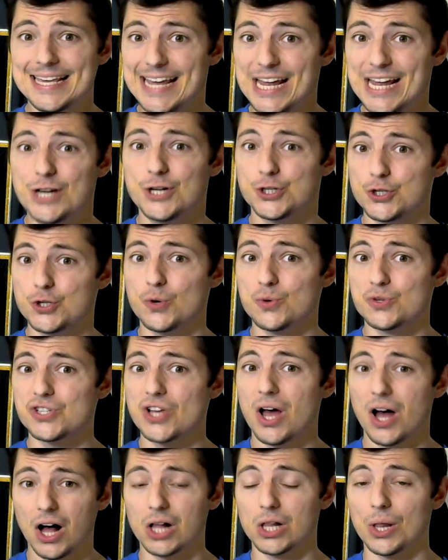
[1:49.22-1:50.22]
He
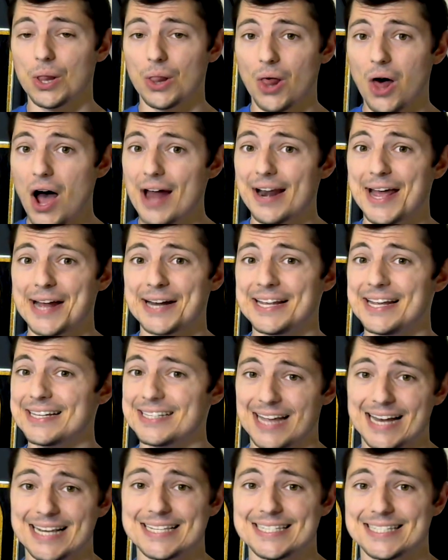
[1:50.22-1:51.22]
shoots a lot, and he's
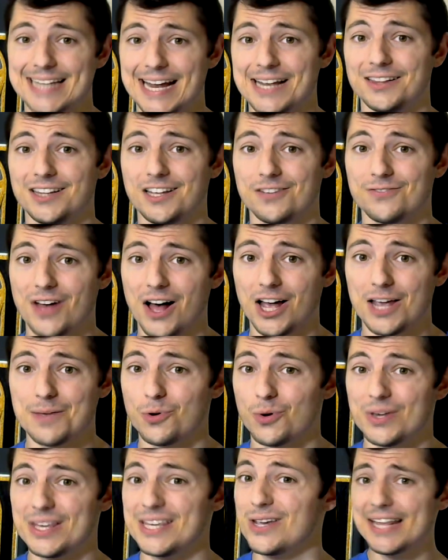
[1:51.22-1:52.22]
insanely
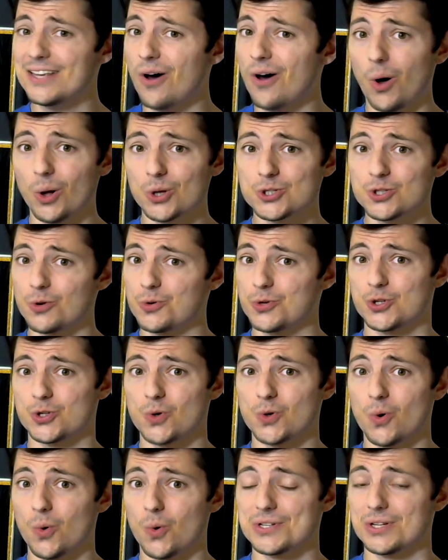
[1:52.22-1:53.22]
valuable. He also
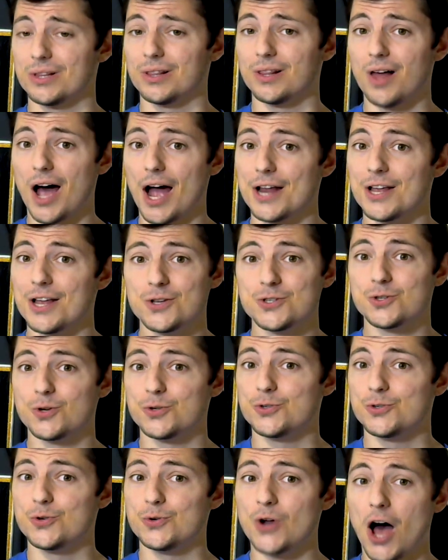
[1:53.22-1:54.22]
scores a lot,
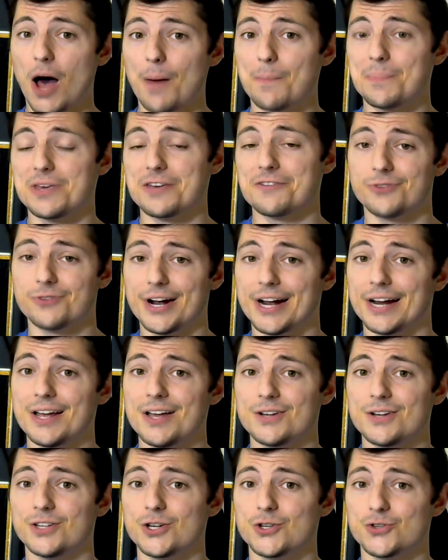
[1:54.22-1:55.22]
so do not be afraid
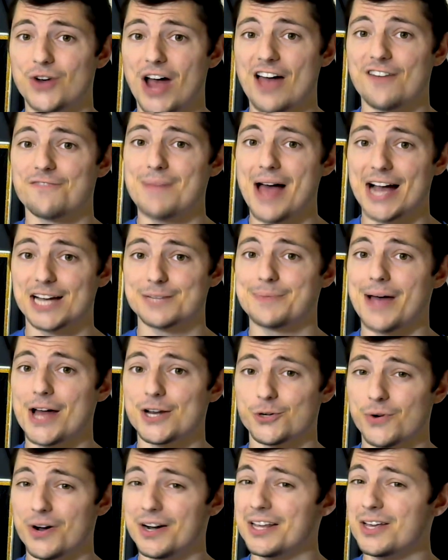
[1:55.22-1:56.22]
to draft Max
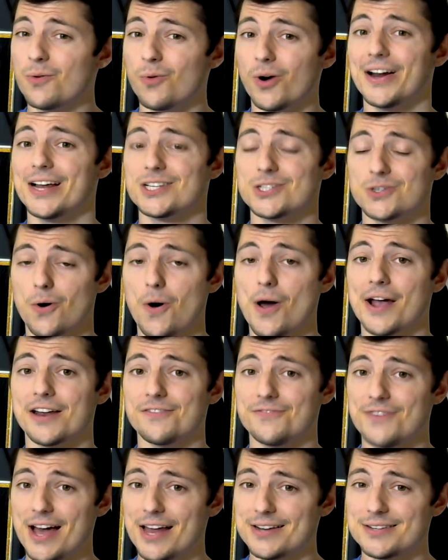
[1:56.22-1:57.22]
Pacioretty where he's going
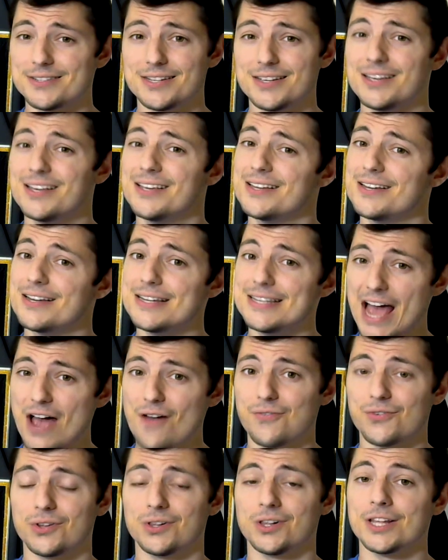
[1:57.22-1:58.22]
in fantasy.
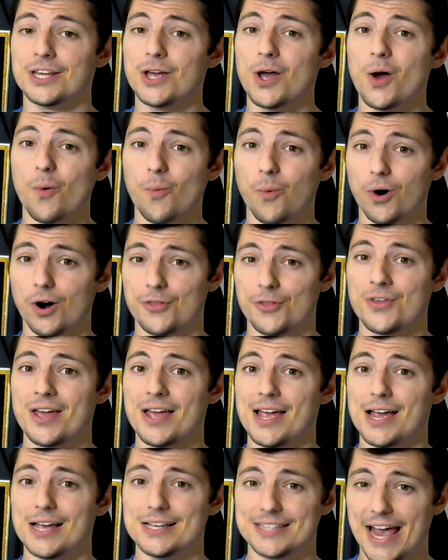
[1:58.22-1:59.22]
Definitely worth
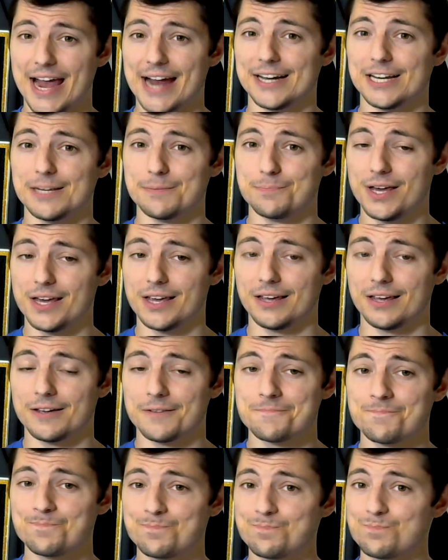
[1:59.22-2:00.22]
his ADP.
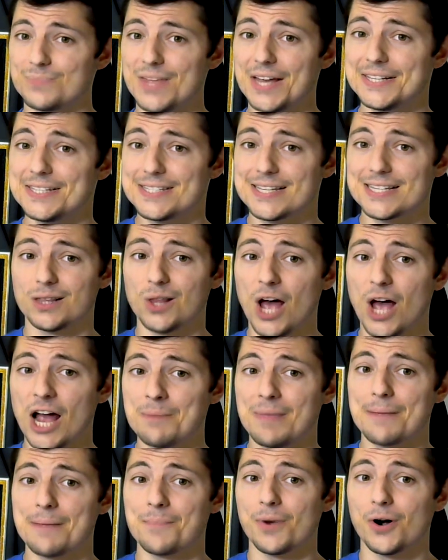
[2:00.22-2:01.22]
Next is his
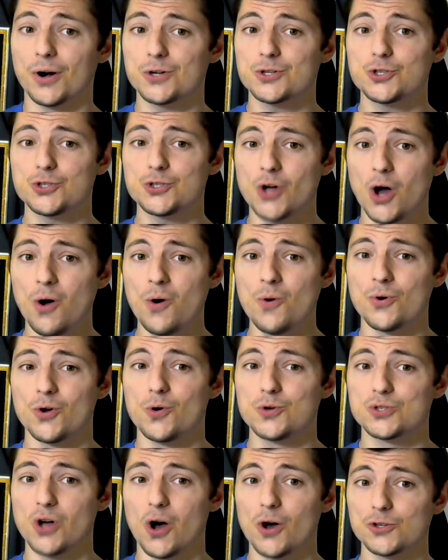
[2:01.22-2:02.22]
line mate, Mark Stone,
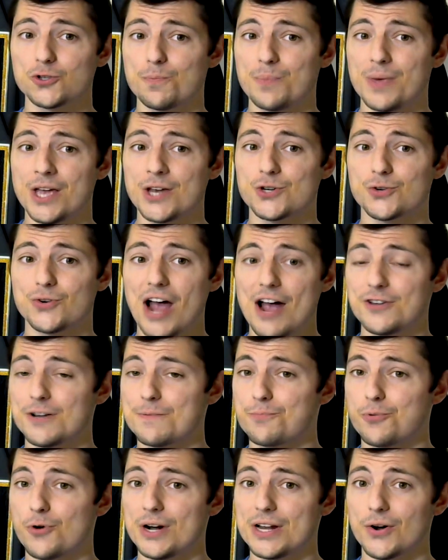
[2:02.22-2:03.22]
who's also being
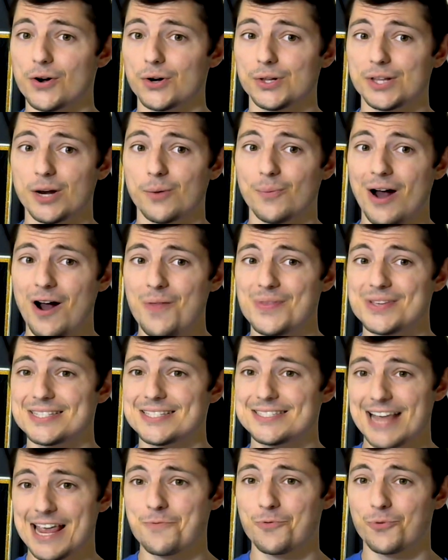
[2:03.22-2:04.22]
drafted pretty early, around the
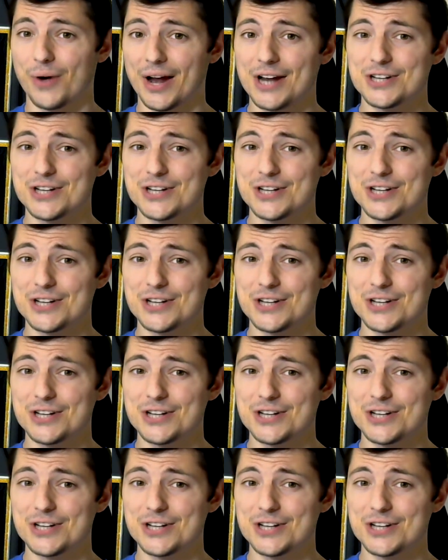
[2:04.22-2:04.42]
same